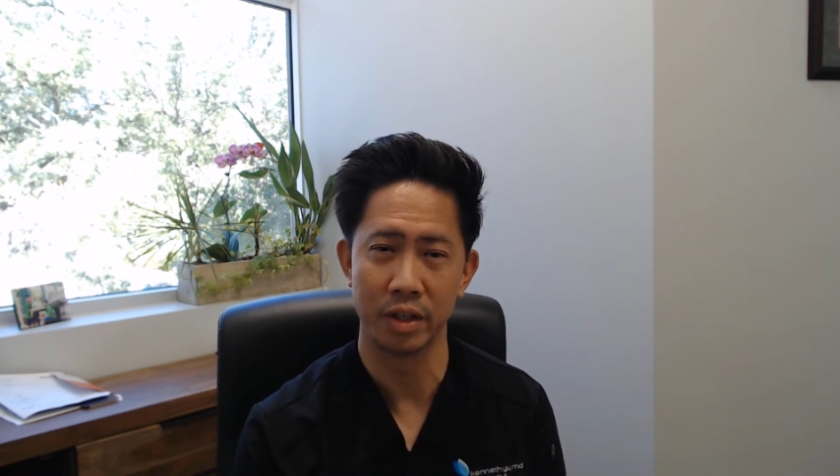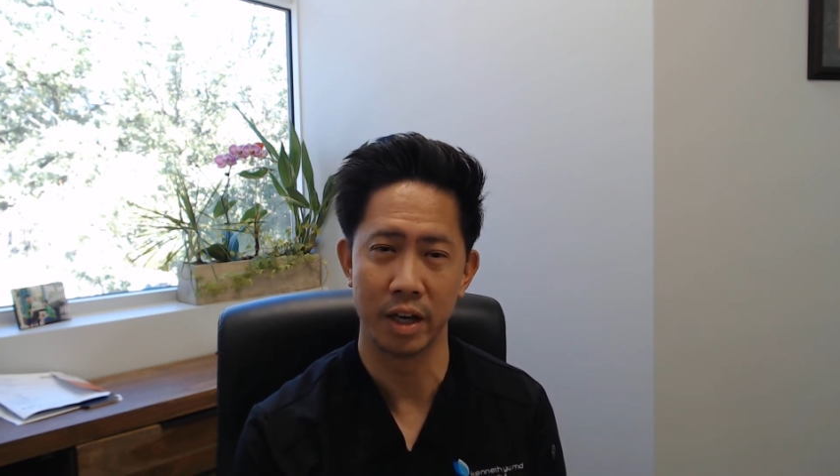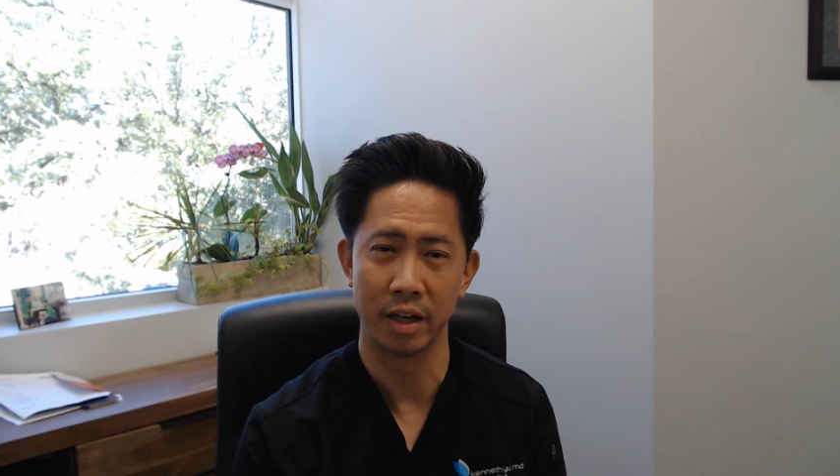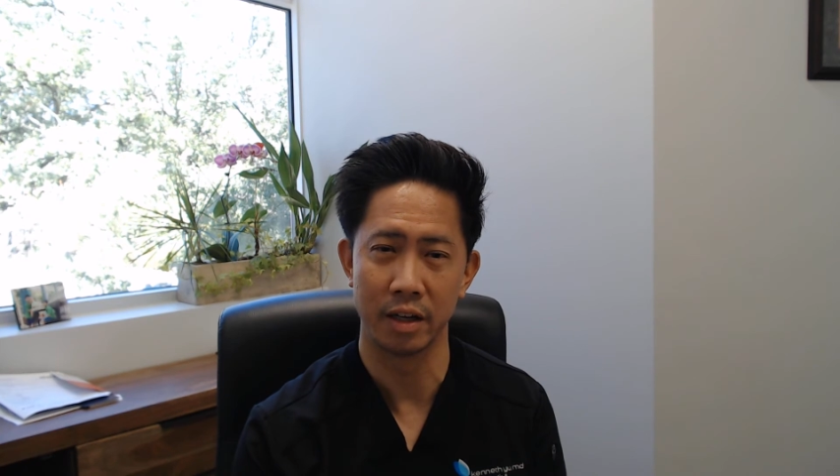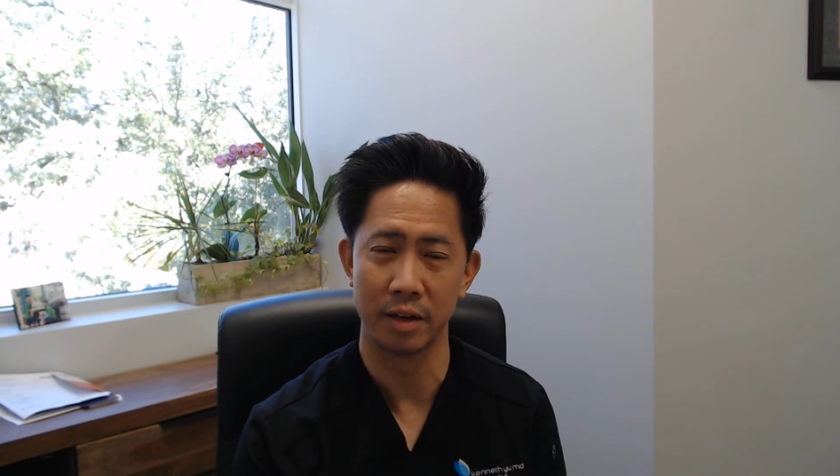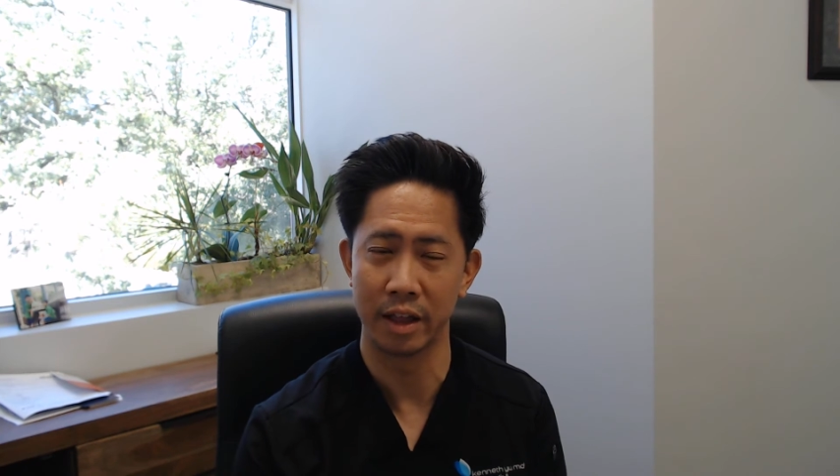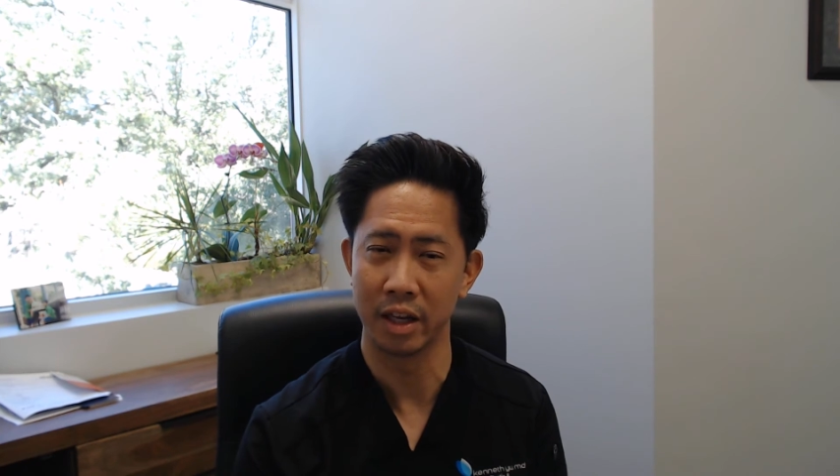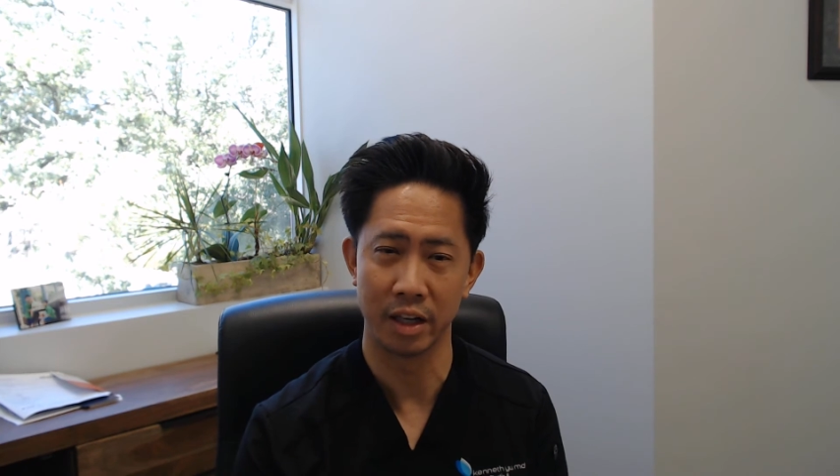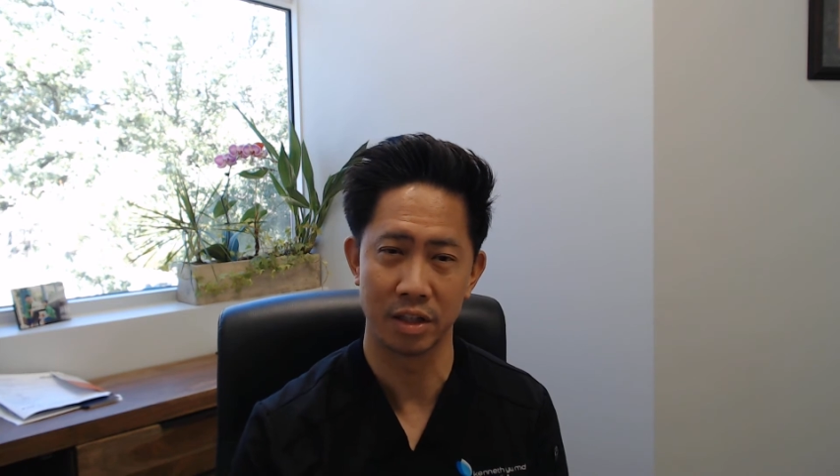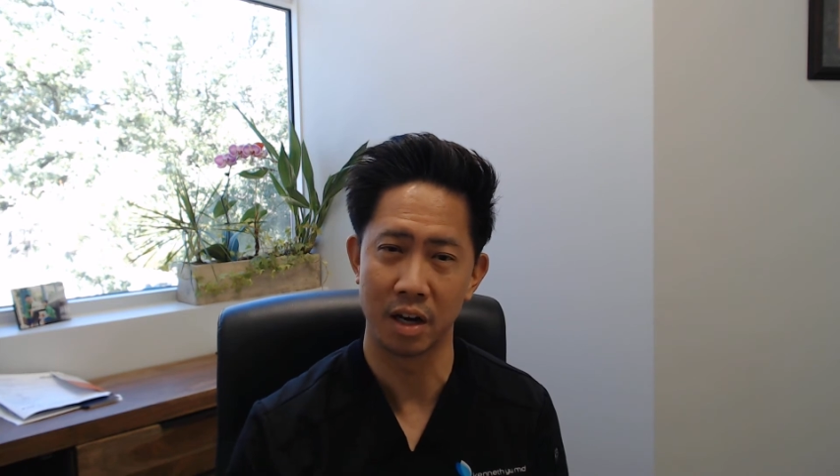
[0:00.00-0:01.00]
and I think
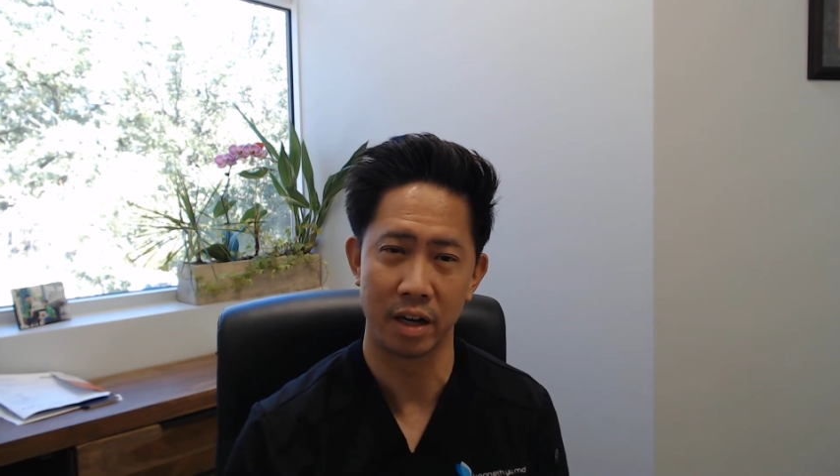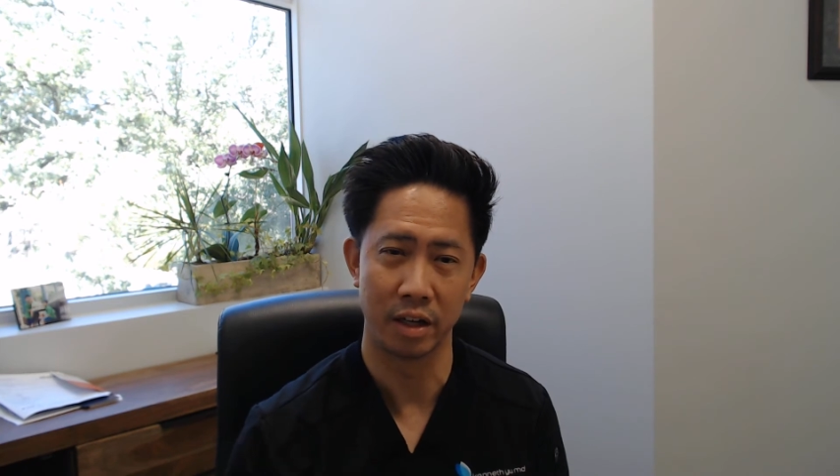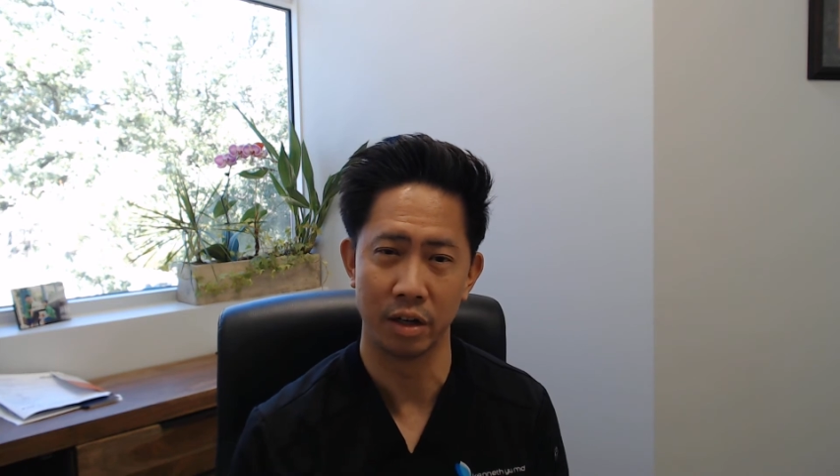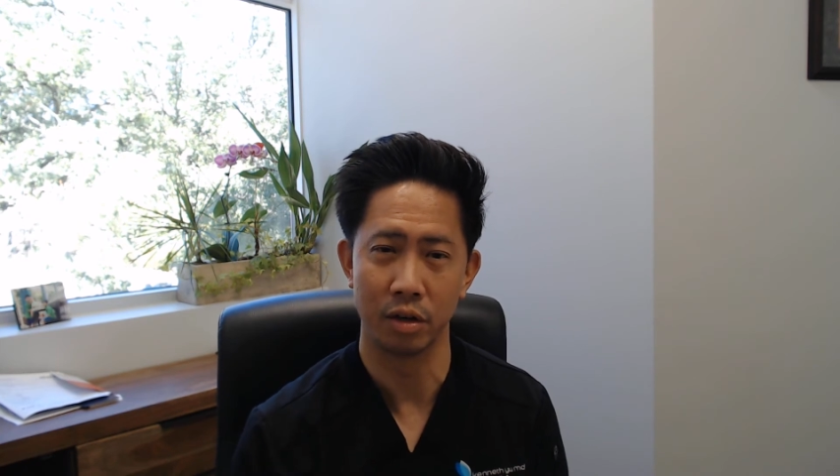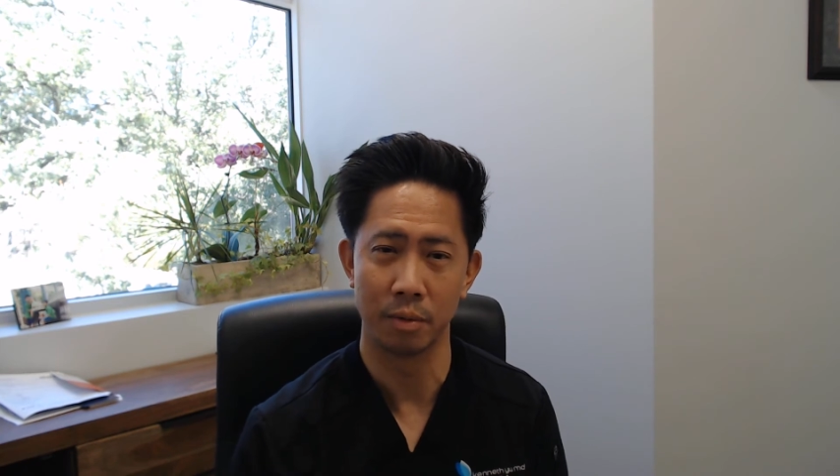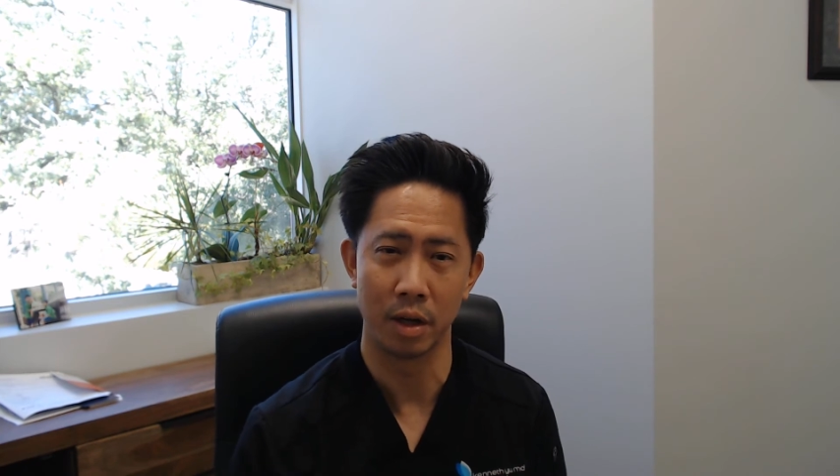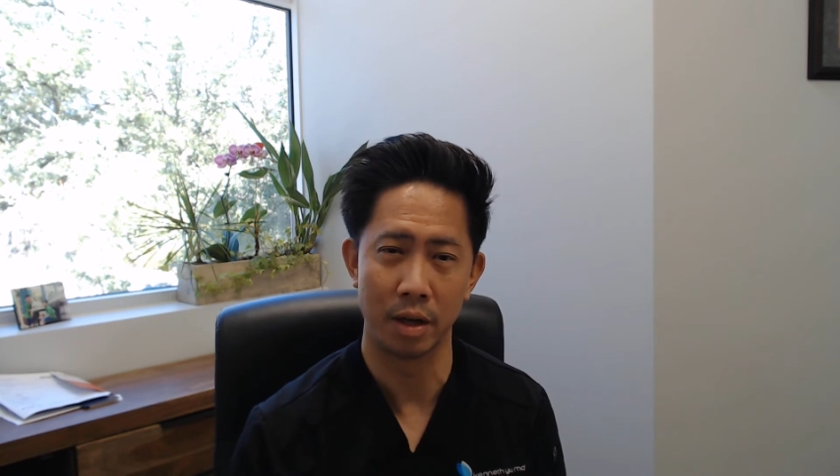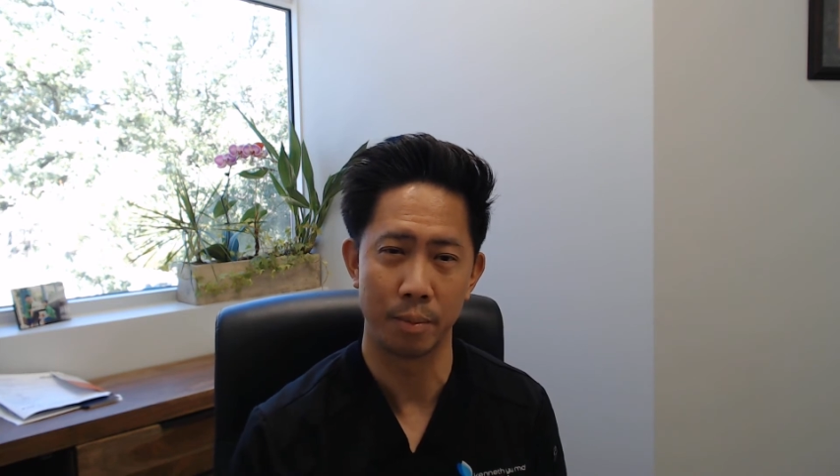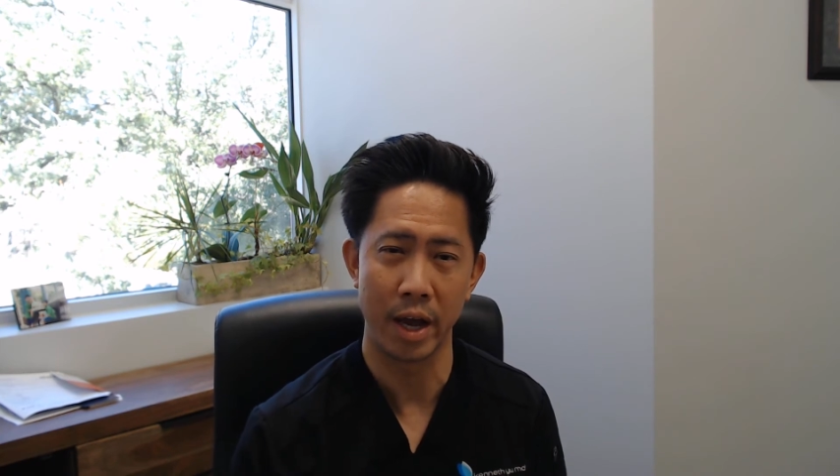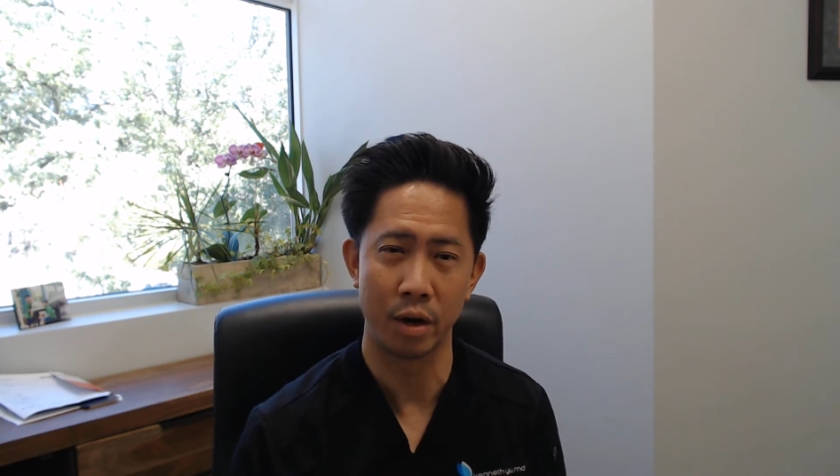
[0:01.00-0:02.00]
it's gotten a
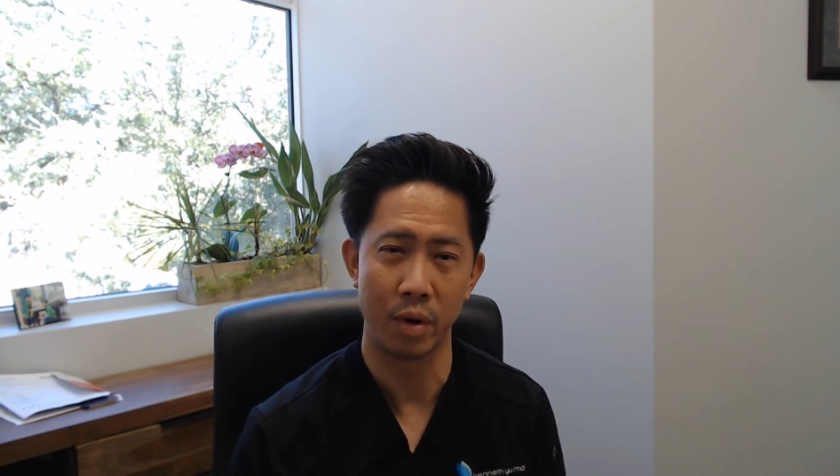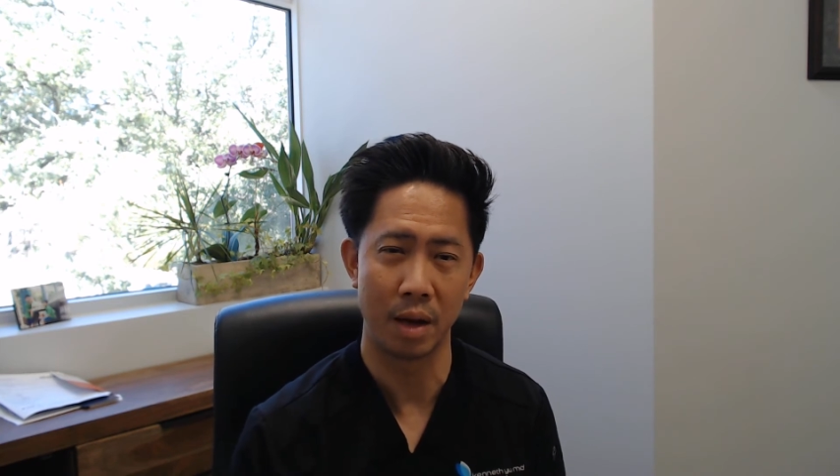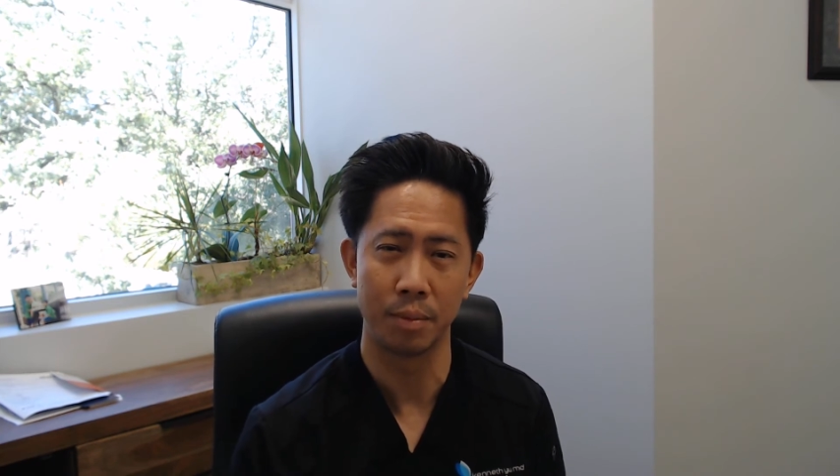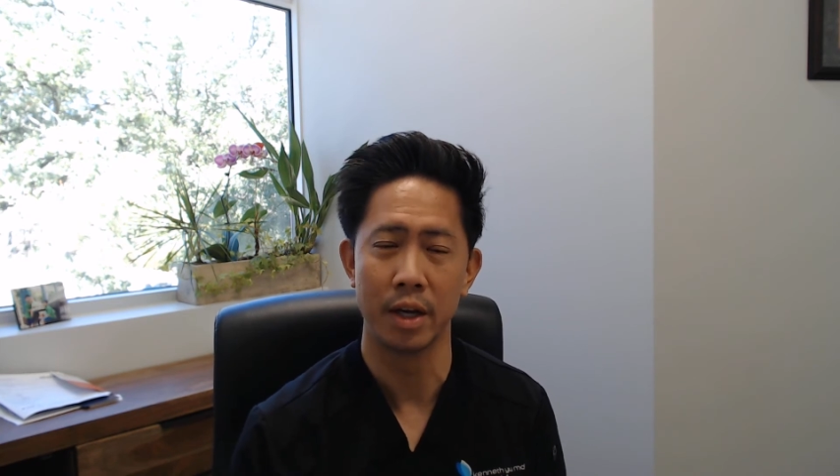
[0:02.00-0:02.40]
bad rap,